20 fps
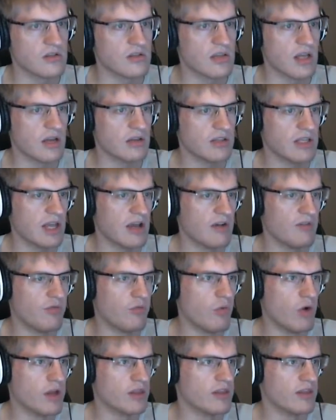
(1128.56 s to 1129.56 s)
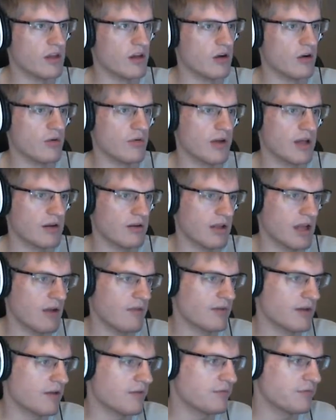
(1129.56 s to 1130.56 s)
I only have one though. I don't have
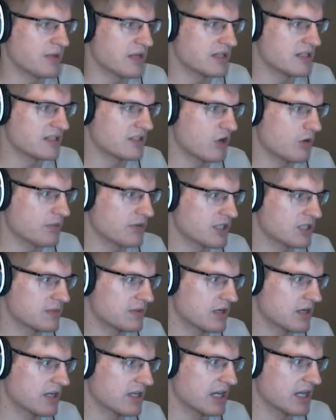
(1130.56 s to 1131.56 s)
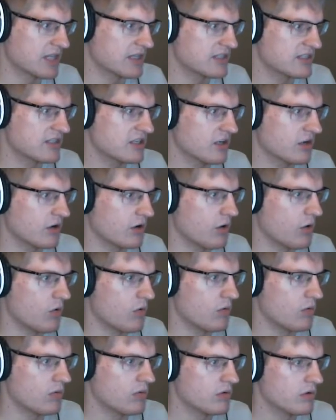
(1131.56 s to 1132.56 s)
enough pieces to open the spirit gate.
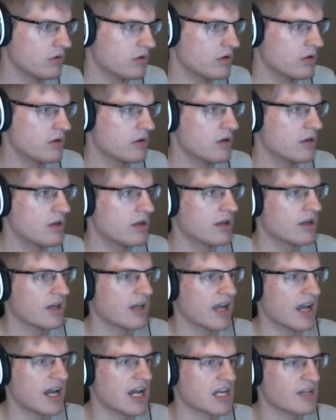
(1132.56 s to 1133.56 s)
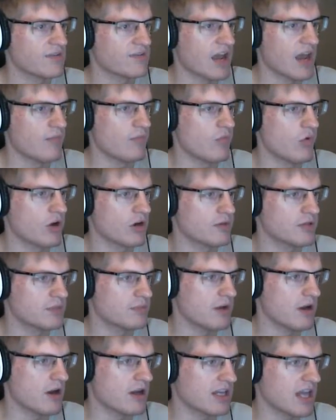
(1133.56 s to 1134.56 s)
So I need to find more
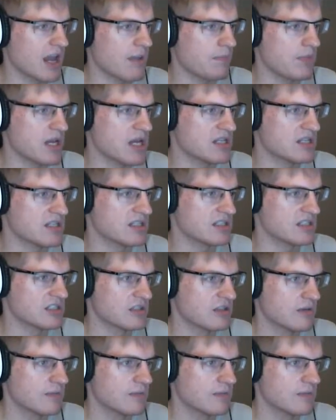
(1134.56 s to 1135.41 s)
spirit gate pieces.